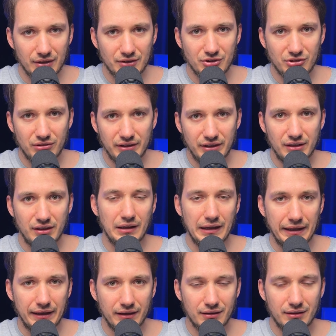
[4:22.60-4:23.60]
actually
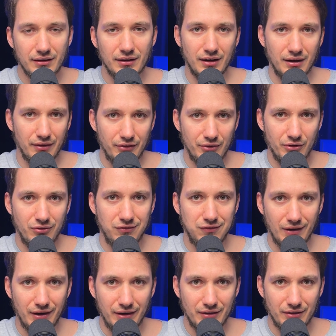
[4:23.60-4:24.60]
link other
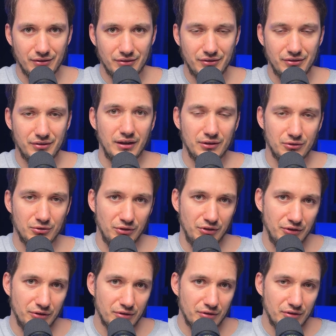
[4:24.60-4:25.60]
files into
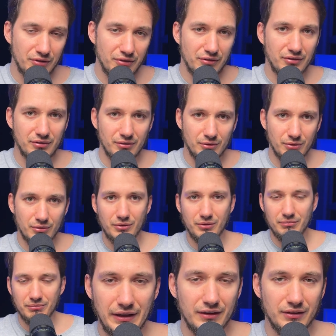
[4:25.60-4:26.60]
yours or
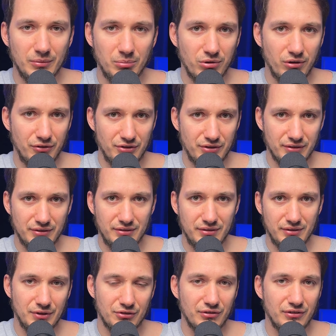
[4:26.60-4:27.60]
link the project
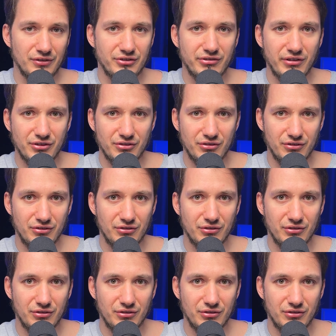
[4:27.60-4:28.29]
internal structures